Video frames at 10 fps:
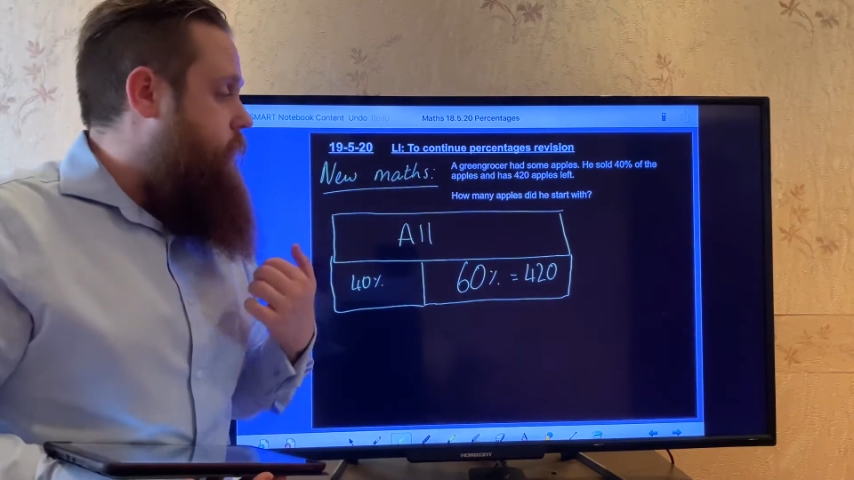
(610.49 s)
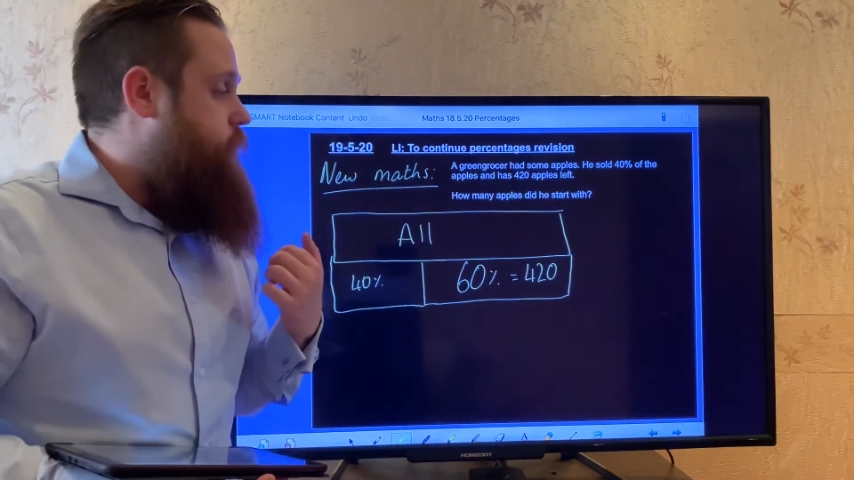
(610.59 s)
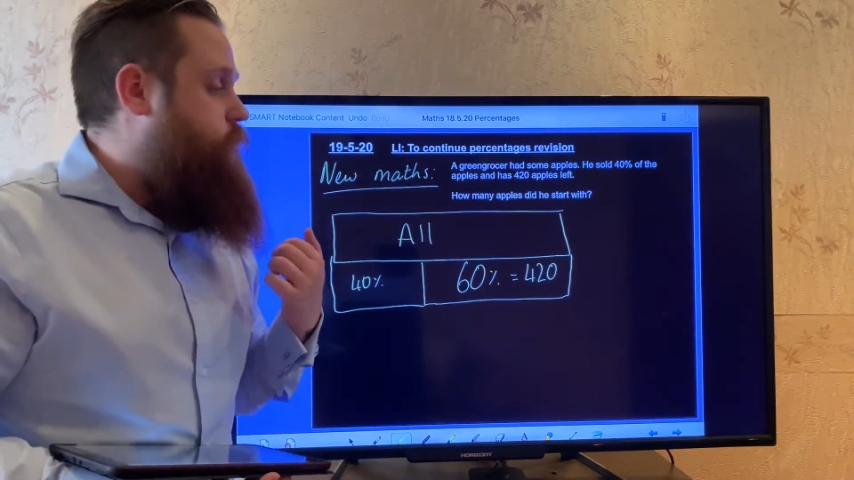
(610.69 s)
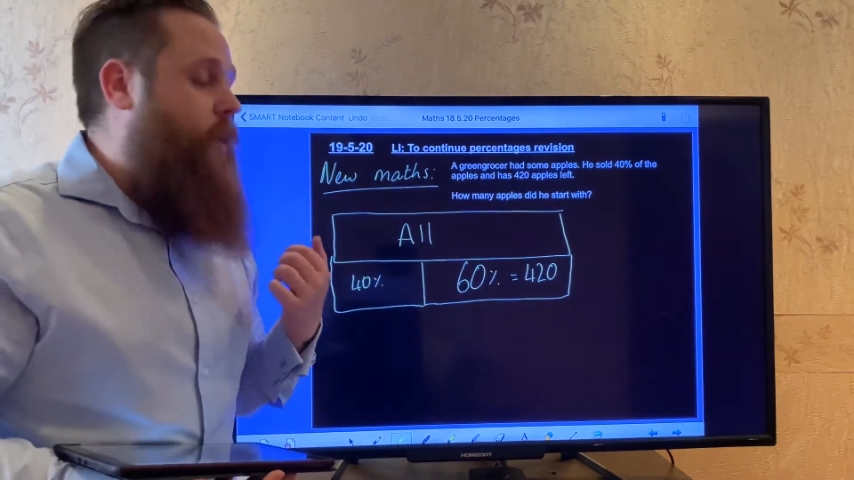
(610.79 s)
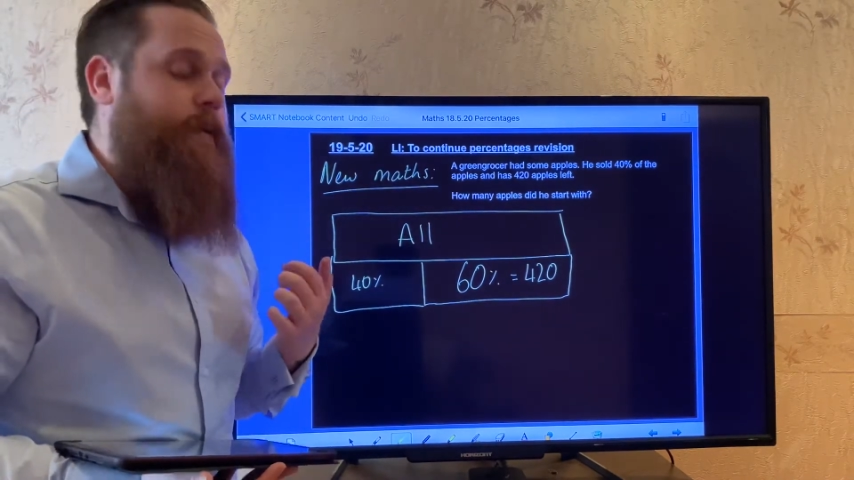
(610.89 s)

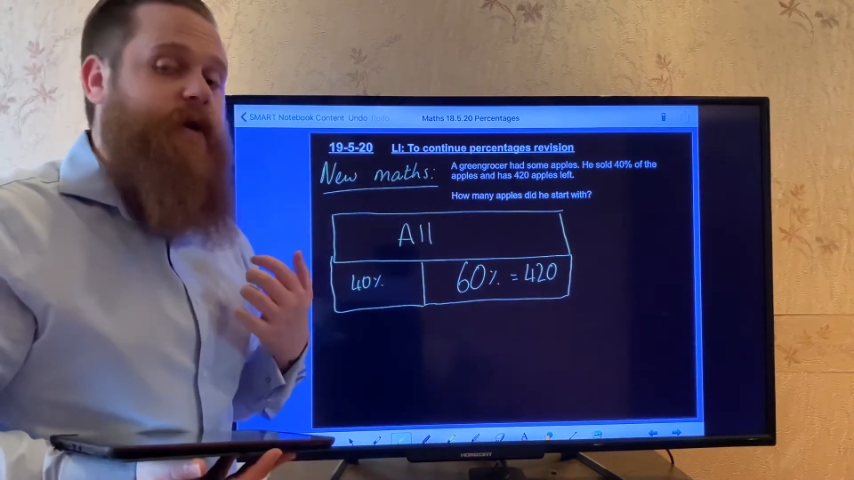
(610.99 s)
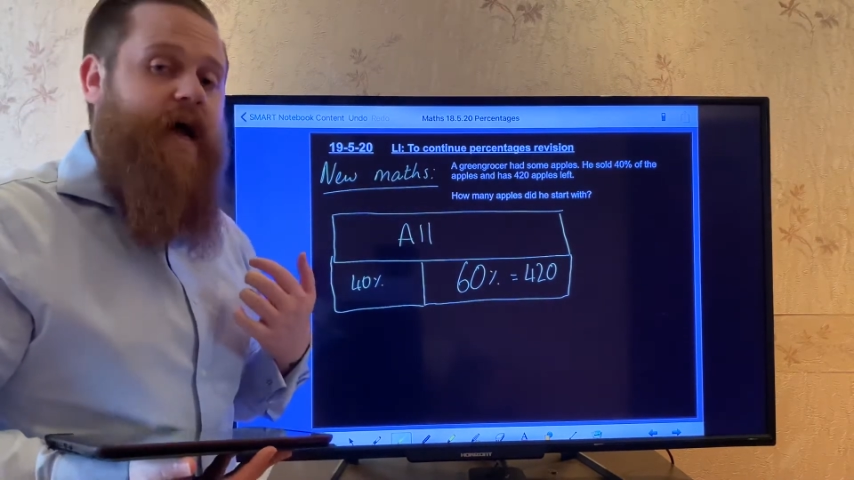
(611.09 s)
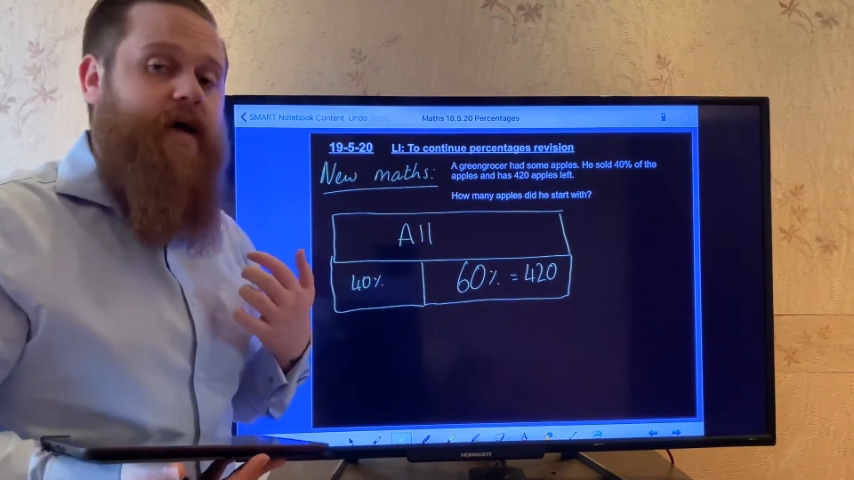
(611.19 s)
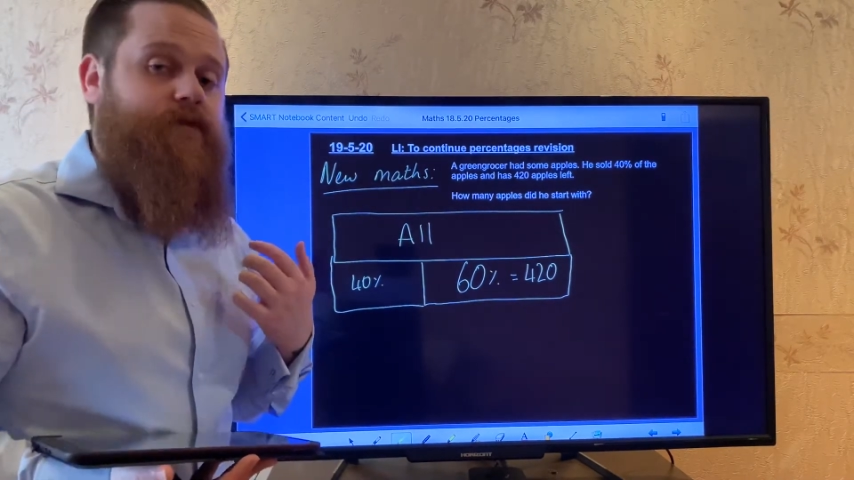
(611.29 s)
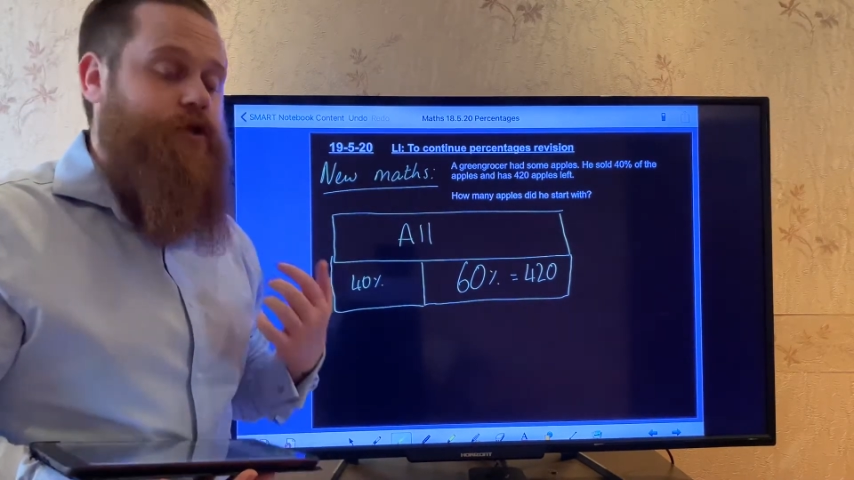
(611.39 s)
So what I'm going to
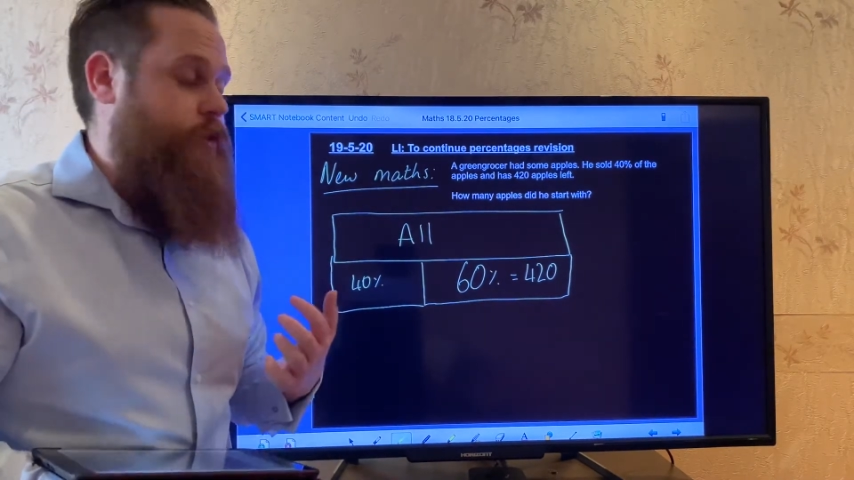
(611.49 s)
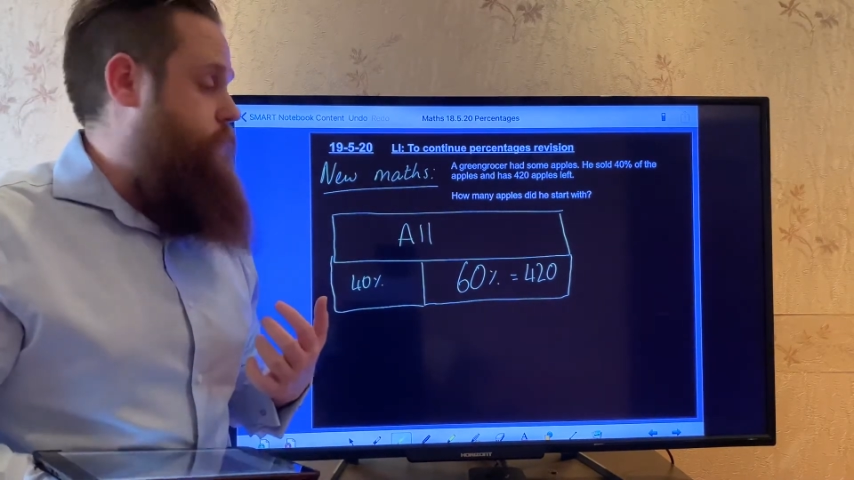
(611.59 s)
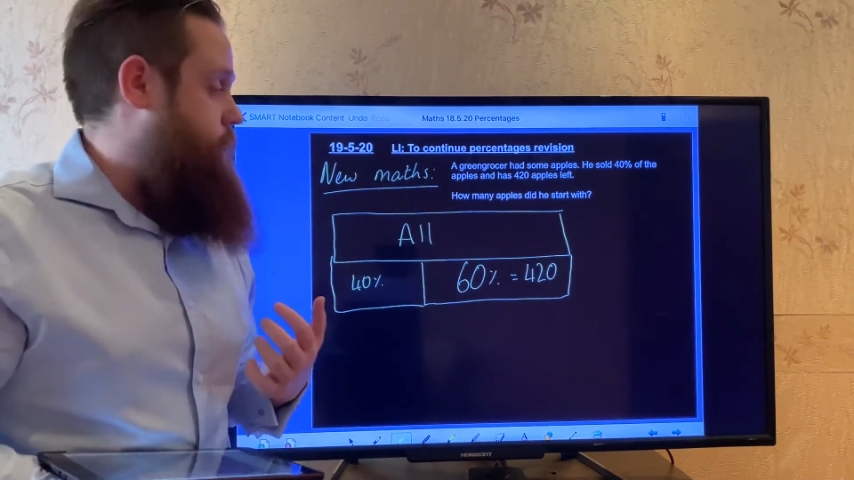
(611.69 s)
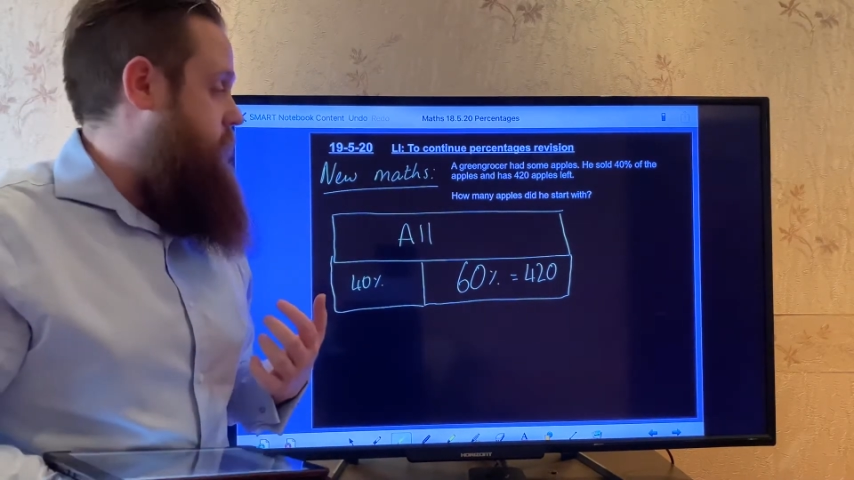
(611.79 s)
have to do